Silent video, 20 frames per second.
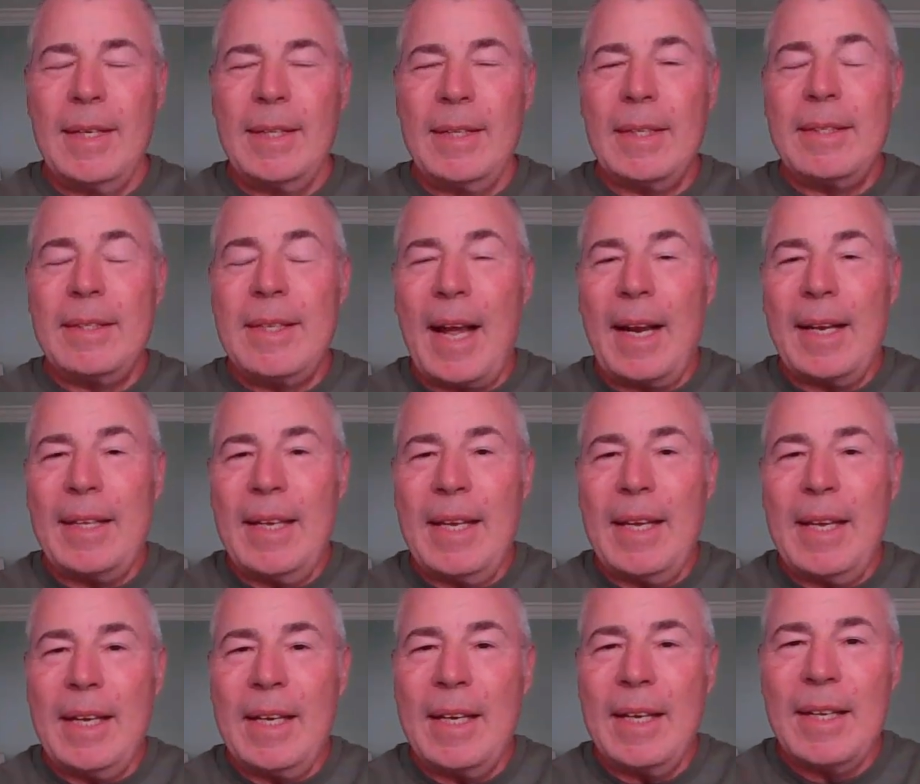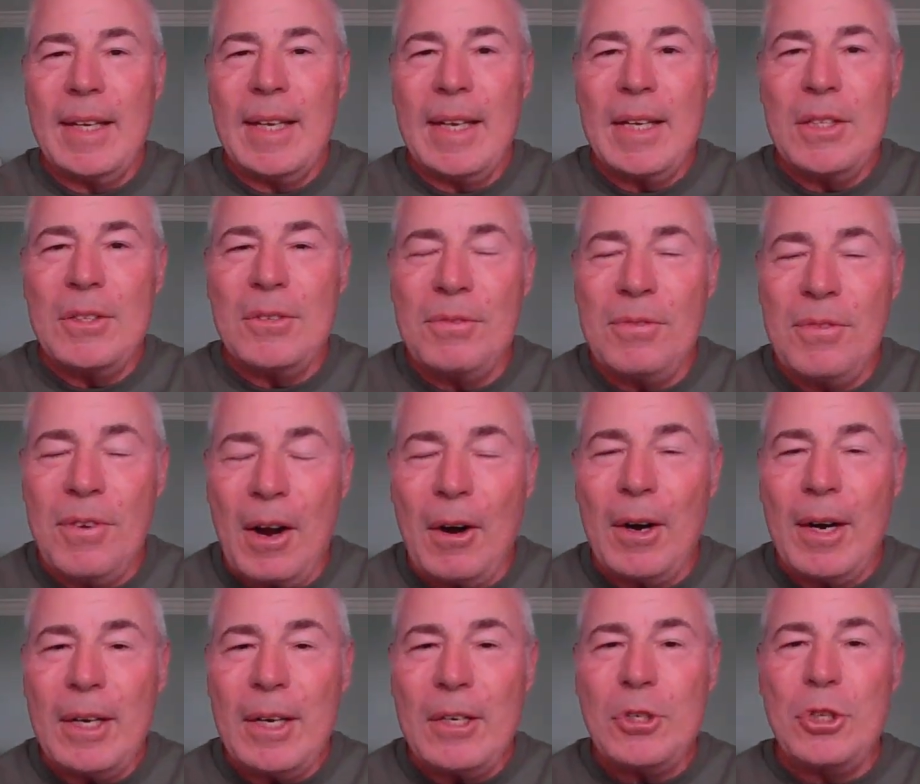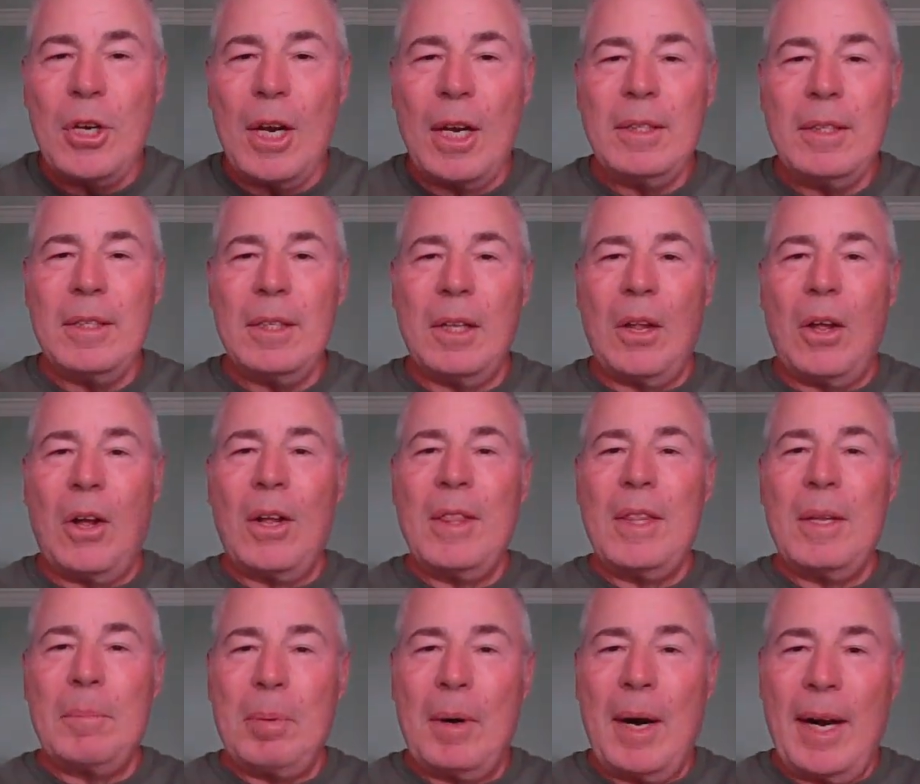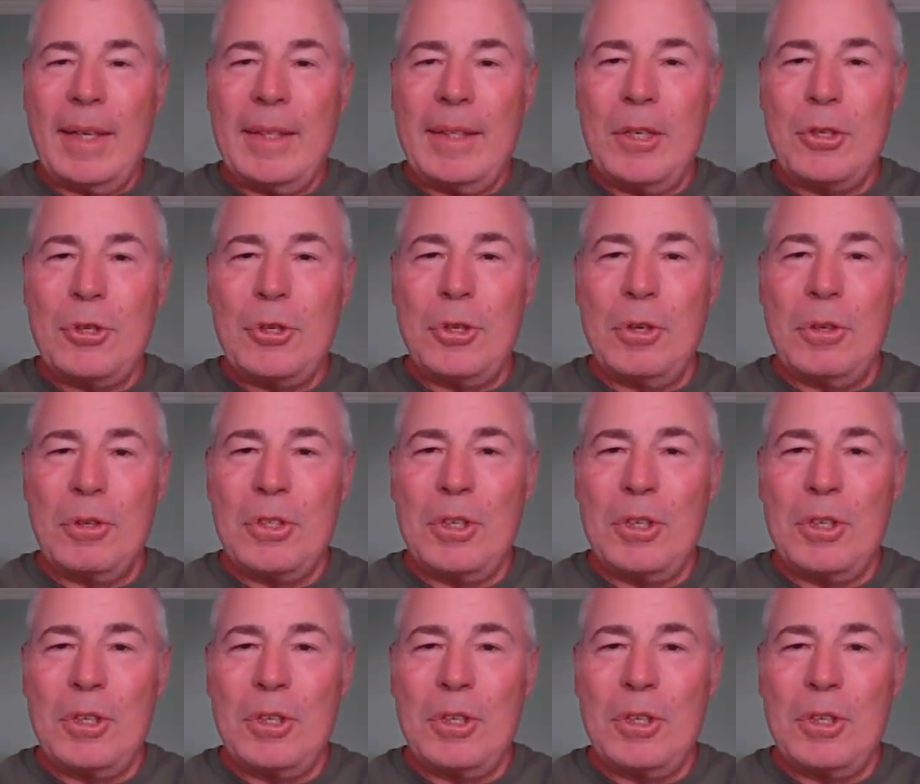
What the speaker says: The technique is very gentle on the practitioner.